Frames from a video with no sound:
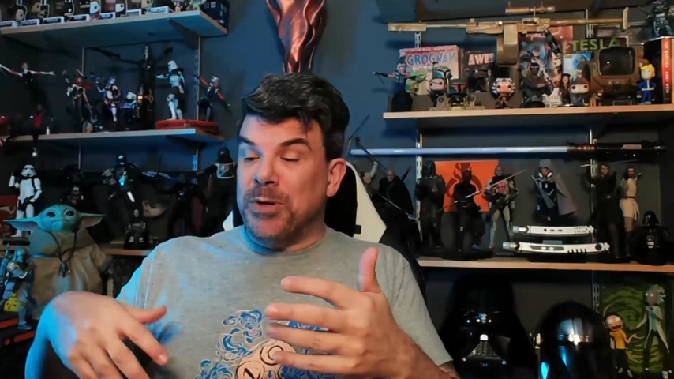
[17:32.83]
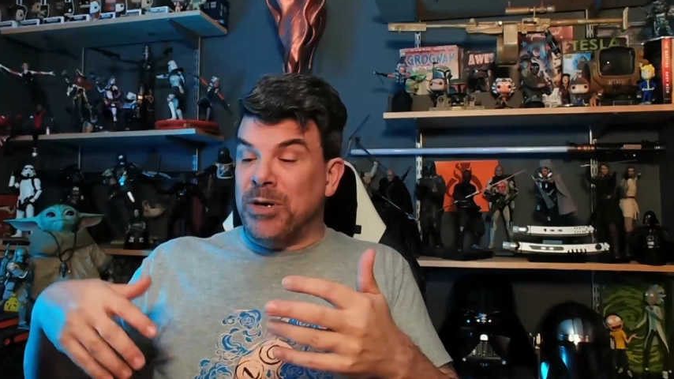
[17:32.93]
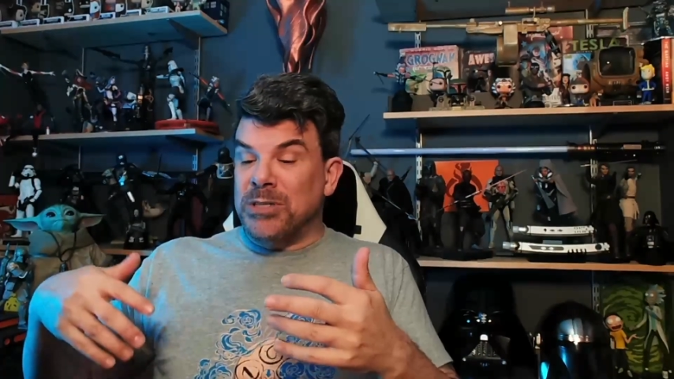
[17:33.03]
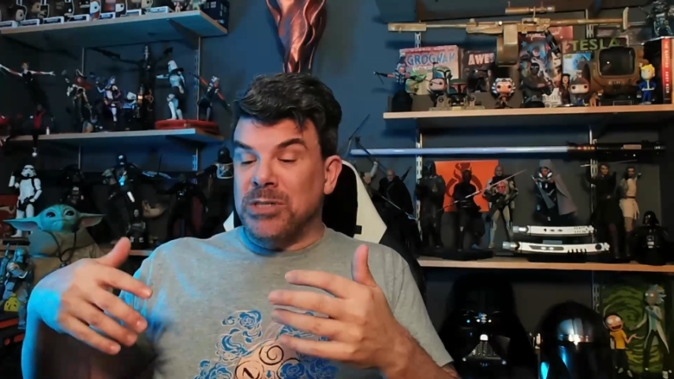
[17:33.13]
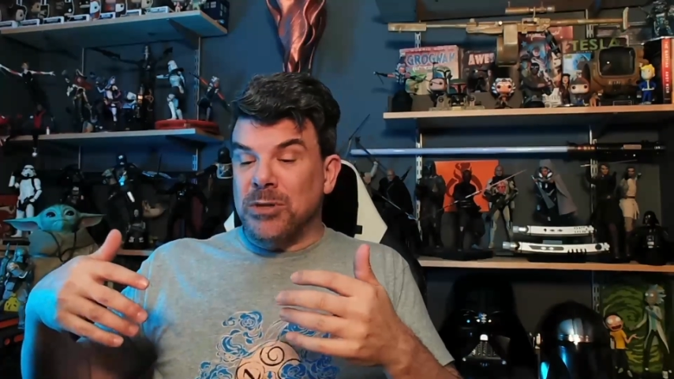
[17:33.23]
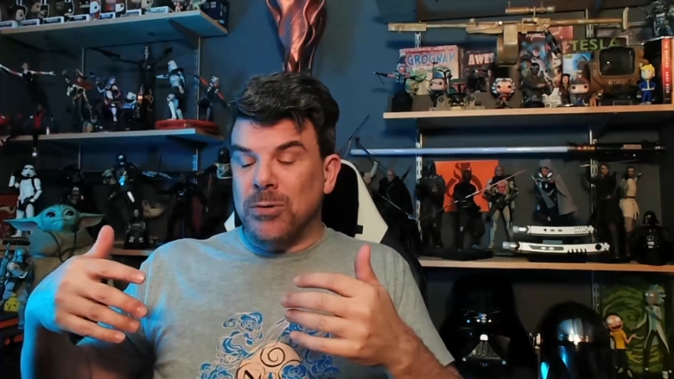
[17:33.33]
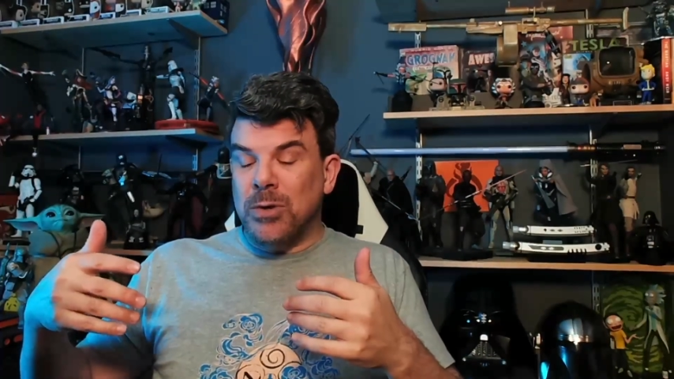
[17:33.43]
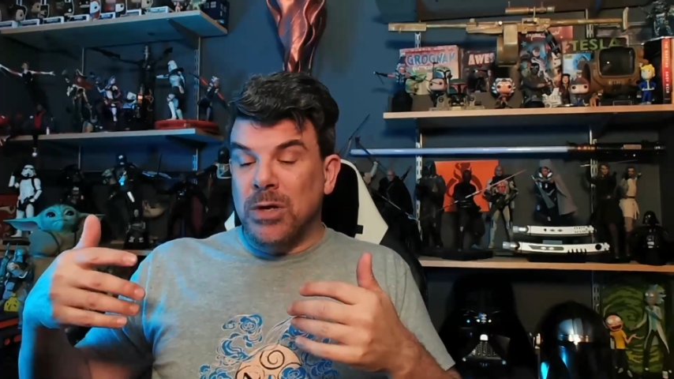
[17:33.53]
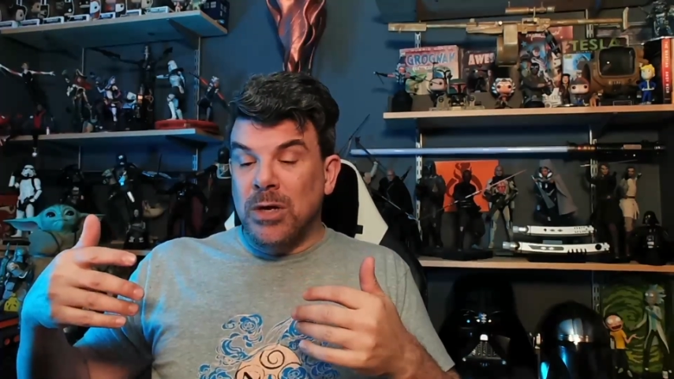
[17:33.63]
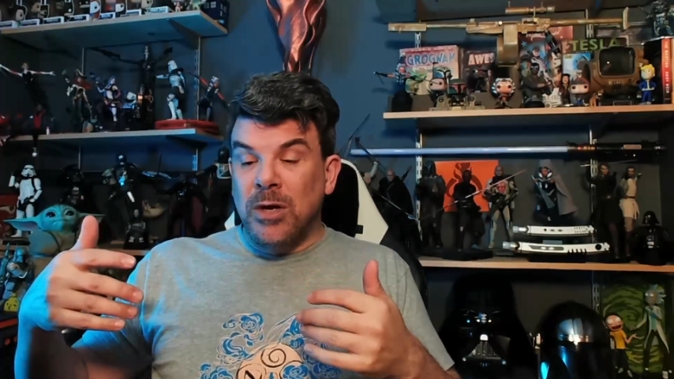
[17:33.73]
also
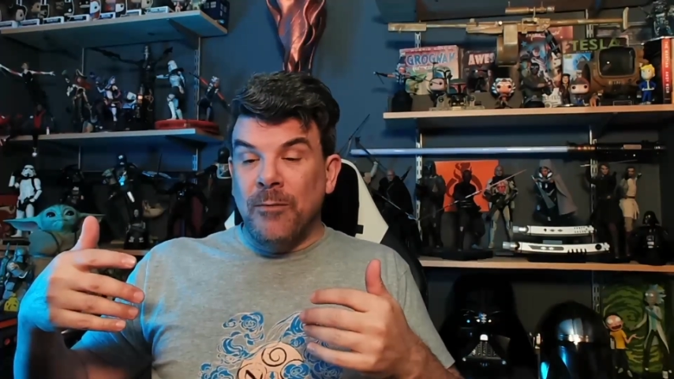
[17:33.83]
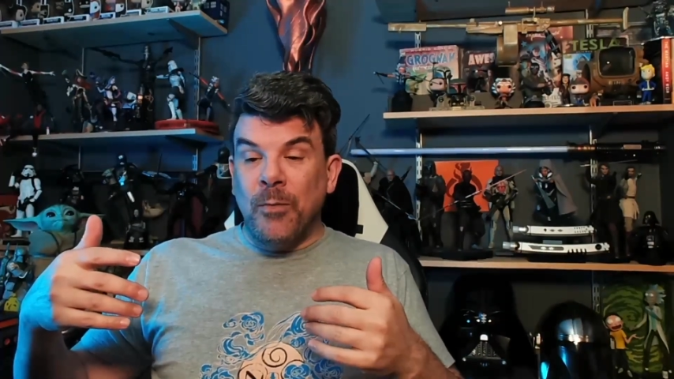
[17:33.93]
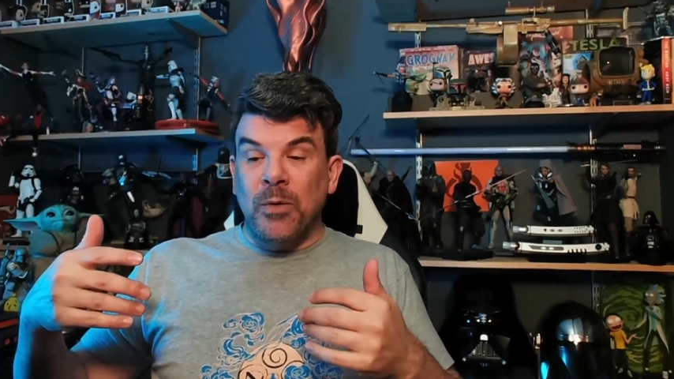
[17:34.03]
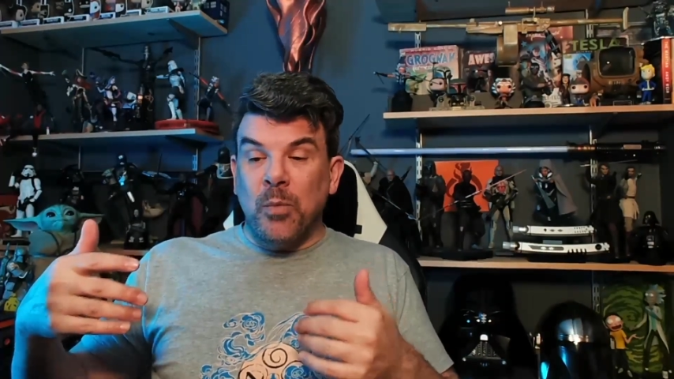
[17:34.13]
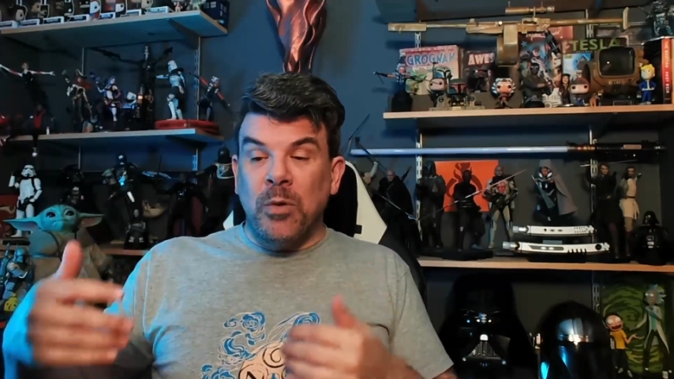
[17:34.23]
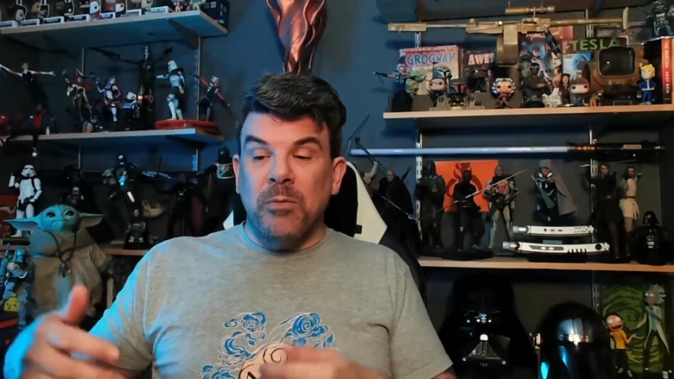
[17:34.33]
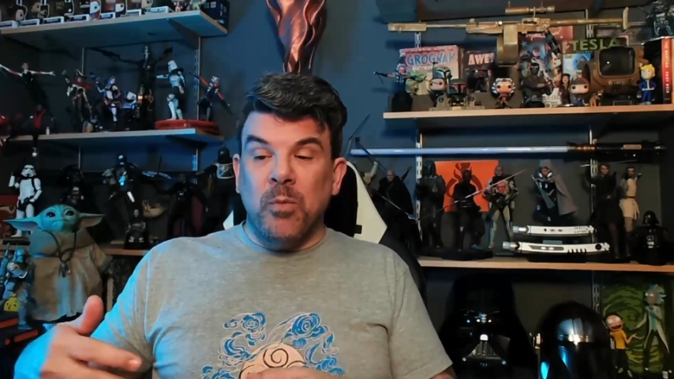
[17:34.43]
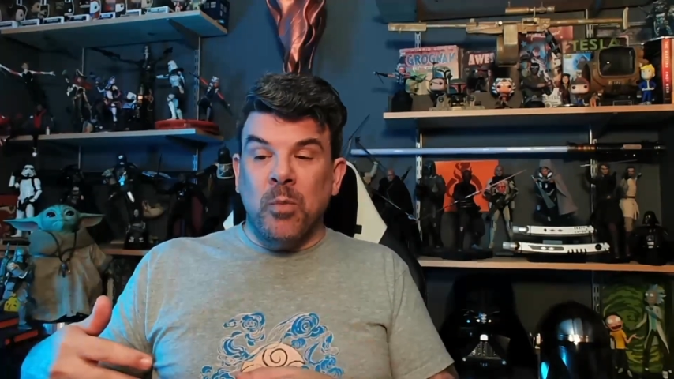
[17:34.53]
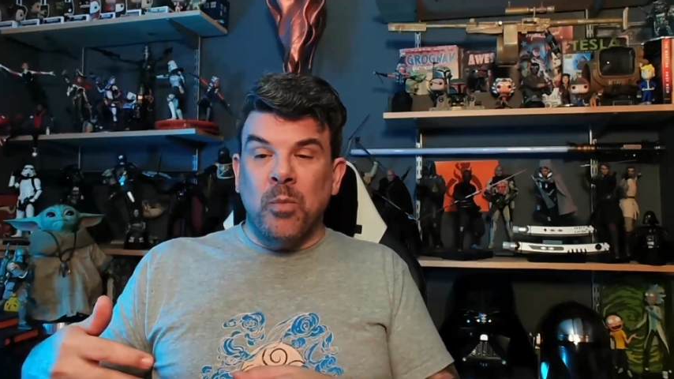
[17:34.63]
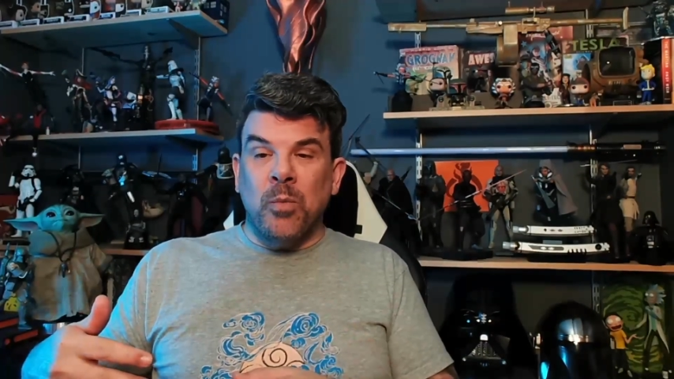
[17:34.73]
we're we're
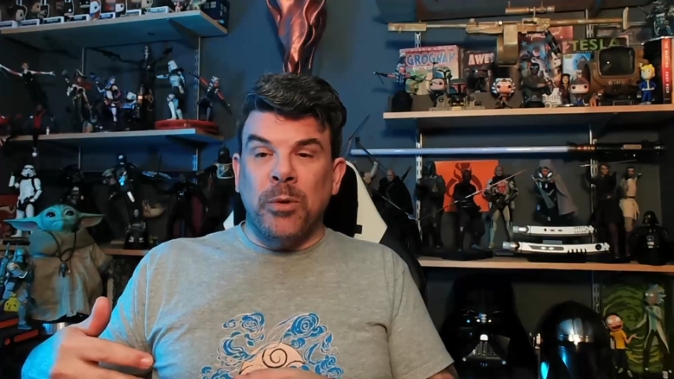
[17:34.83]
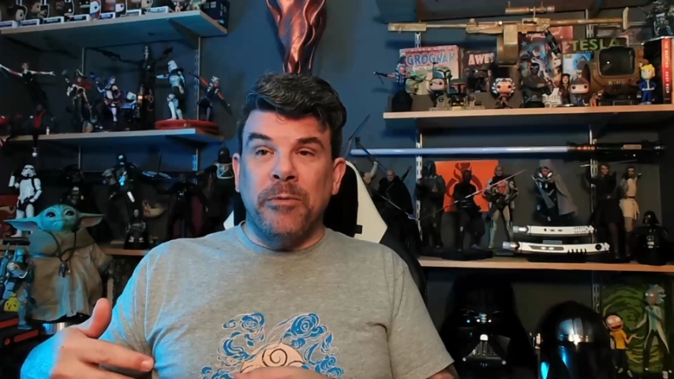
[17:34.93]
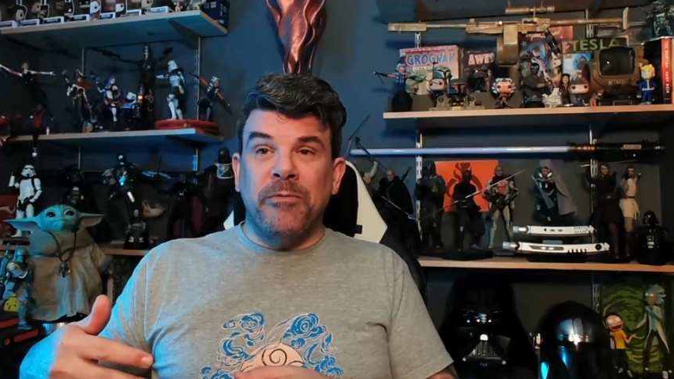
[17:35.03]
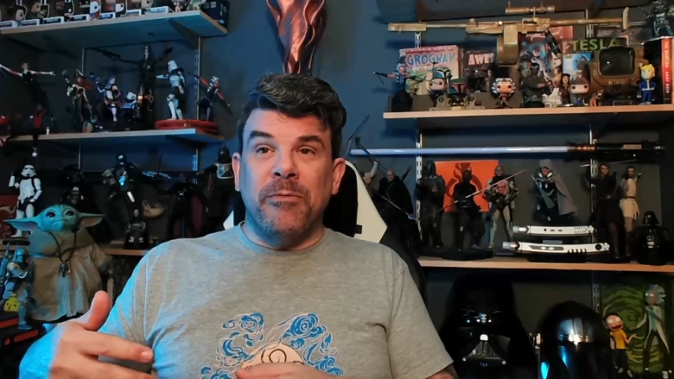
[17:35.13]
we're